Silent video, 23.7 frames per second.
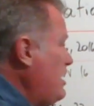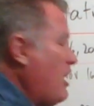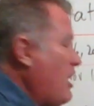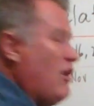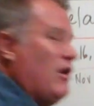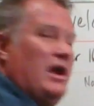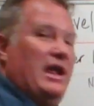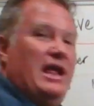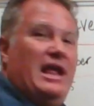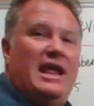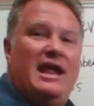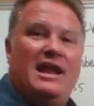
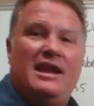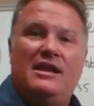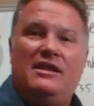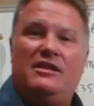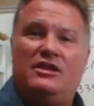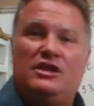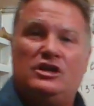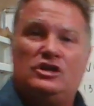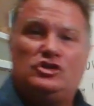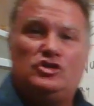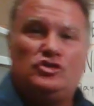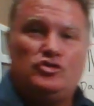are in
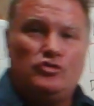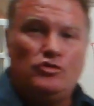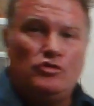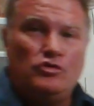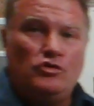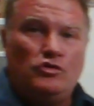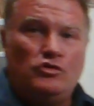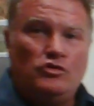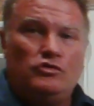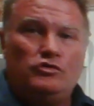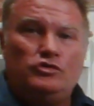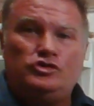the
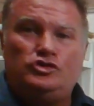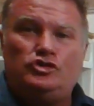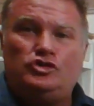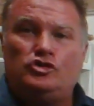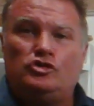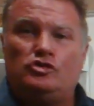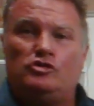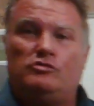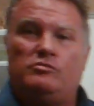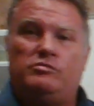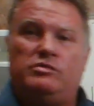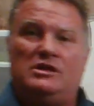true
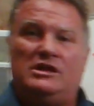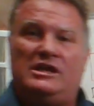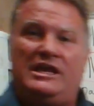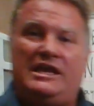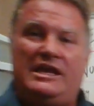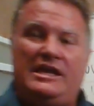Jubilee